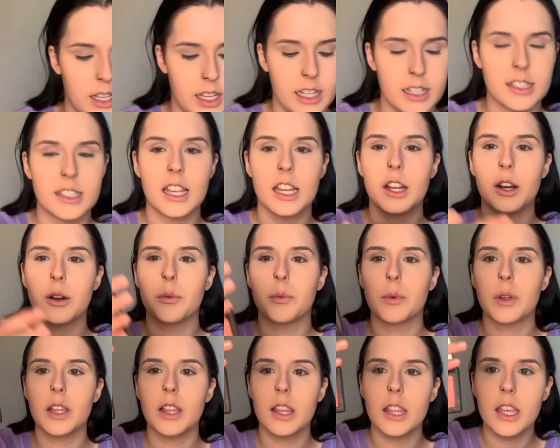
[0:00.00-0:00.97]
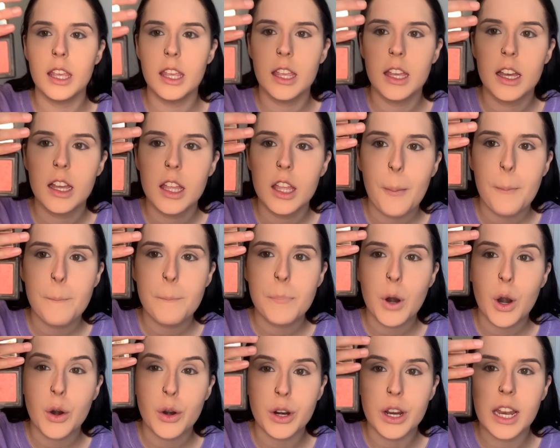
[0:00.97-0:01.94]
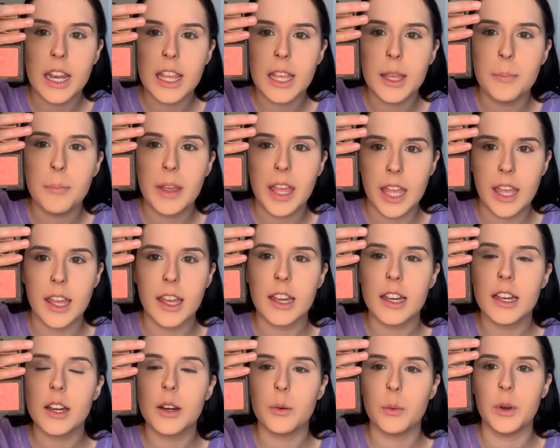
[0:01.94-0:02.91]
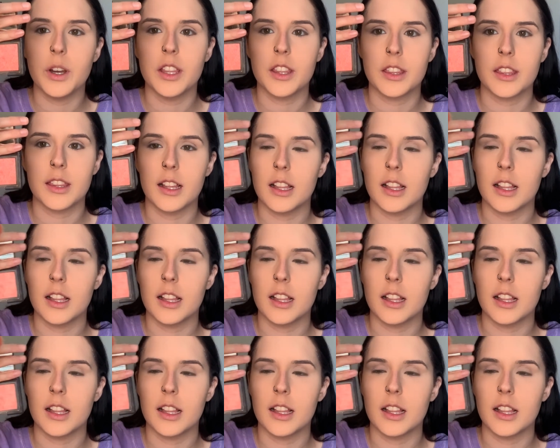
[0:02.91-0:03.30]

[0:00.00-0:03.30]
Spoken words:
It's like a really pretty pink with